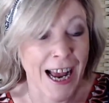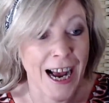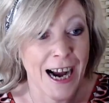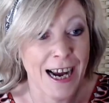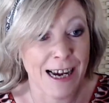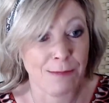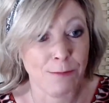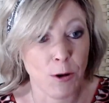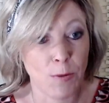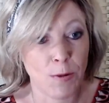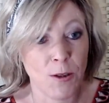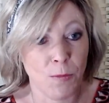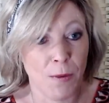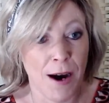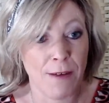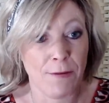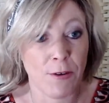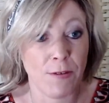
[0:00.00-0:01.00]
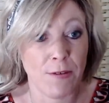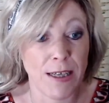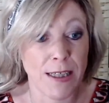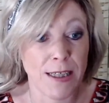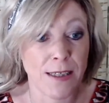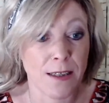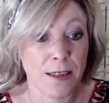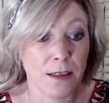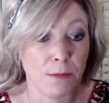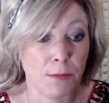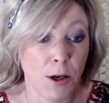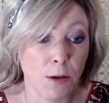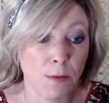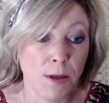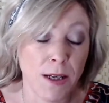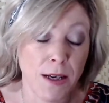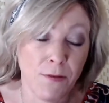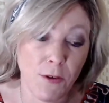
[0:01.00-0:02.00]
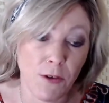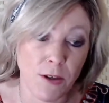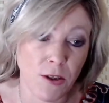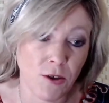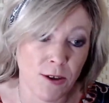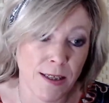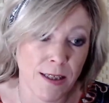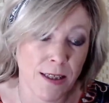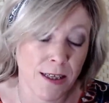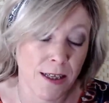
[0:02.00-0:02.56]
I am open to private readings at the moment if you're interested